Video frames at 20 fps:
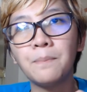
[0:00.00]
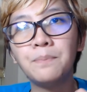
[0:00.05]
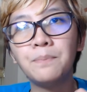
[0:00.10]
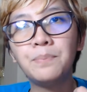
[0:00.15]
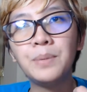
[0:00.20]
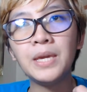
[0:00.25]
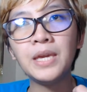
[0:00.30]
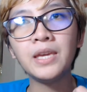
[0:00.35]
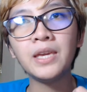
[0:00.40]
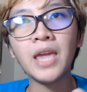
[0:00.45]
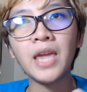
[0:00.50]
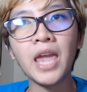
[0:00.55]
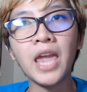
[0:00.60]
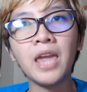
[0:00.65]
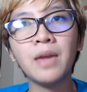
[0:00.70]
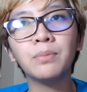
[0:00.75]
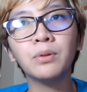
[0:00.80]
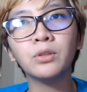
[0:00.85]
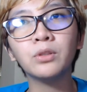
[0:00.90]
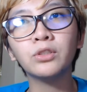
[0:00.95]
being
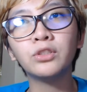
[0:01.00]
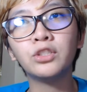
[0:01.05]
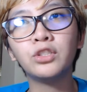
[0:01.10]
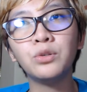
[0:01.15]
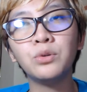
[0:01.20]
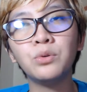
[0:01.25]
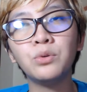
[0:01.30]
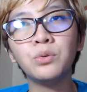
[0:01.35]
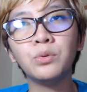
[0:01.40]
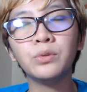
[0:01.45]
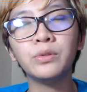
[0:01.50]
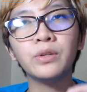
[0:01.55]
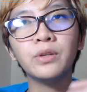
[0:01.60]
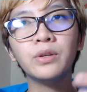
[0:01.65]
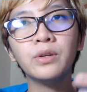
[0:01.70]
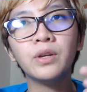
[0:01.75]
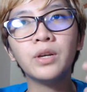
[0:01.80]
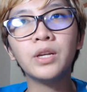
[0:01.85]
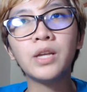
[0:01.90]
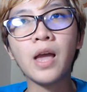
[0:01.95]
able to
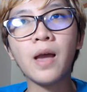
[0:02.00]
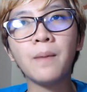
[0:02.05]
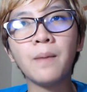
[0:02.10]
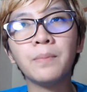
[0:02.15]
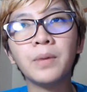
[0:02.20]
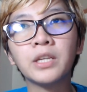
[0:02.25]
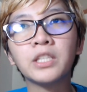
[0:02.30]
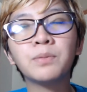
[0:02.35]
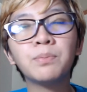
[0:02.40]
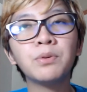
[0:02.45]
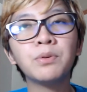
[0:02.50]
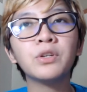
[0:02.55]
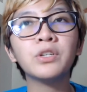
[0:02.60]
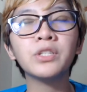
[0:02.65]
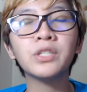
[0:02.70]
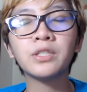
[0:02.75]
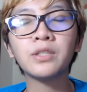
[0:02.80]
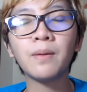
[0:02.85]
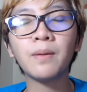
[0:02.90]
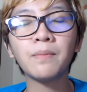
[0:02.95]
um,
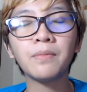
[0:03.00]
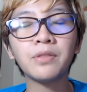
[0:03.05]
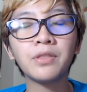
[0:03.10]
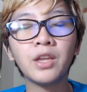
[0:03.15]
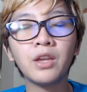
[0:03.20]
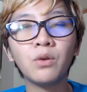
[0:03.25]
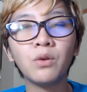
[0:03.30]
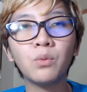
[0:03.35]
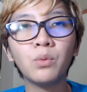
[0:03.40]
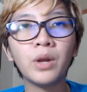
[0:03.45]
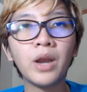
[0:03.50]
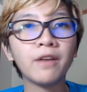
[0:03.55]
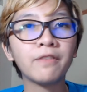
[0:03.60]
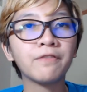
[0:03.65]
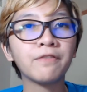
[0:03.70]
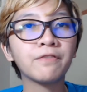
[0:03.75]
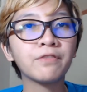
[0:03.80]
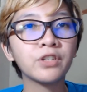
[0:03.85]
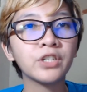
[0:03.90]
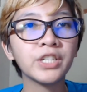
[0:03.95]
experience something without
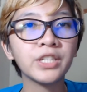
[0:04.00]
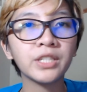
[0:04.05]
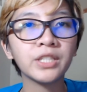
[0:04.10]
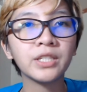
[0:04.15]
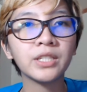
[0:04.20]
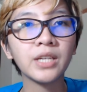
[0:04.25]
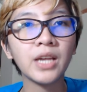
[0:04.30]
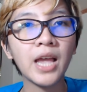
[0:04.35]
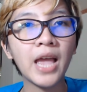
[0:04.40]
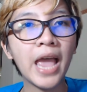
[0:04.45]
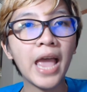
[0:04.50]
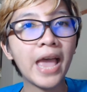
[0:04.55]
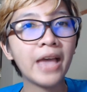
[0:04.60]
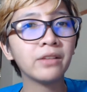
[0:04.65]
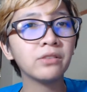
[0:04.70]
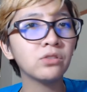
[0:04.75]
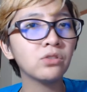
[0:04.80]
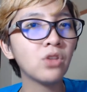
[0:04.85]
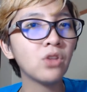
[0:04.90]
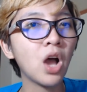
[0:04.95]

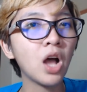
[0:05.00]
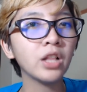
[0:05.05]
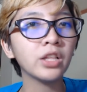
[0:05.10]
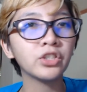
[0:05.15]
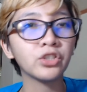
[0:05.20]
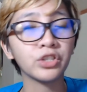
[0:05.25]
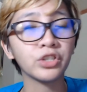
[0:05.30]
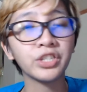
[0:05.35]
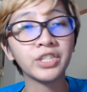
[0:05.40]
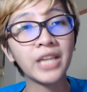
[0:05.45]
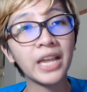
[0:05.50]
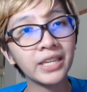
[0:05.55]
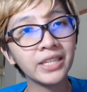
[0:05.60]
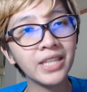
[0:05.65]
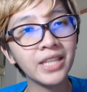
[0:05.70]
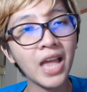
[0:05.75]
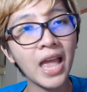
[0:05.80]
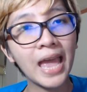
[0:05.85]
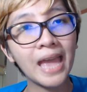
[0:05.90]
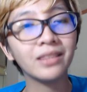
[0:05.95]
first-hand knowledge or
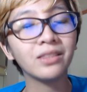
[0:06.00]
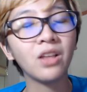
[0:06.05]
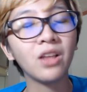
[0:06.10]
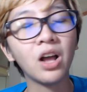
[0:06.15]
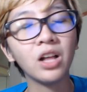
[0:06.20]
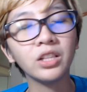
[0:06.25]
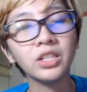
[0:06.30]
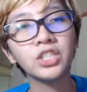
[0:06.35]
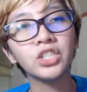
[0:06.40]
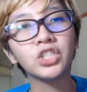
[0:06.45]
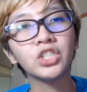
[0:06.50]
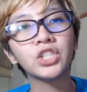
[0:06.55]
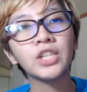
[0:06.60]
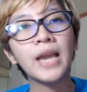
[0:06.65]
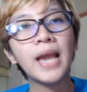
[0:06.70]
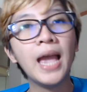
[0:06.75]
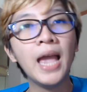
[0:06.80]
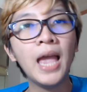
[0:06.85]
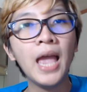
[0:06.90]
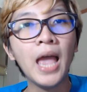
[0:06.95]
second-hand knowledge
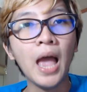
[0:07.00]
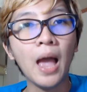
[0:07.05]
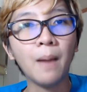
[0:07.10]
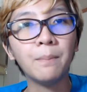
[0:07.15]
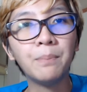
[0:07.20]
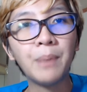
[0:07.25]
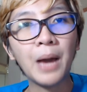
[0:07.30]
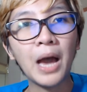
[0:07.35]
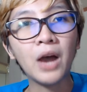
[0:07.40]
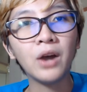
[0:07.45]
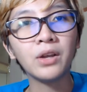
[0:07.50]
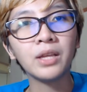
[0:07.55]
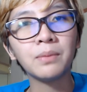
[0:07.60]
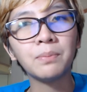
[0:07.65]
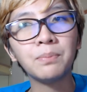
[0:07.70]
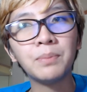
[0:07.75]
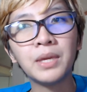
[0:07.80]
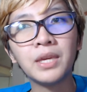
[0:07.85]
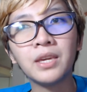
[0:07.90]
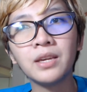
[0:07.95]
about it,
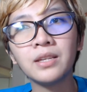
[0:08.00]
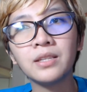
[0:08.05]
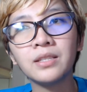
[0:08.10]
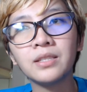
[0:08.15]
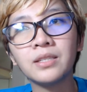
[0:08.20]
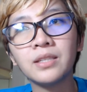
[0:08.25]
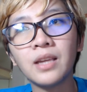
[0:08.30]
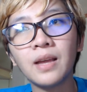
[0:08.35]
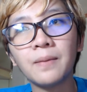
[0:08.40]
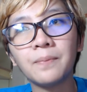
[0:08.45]
because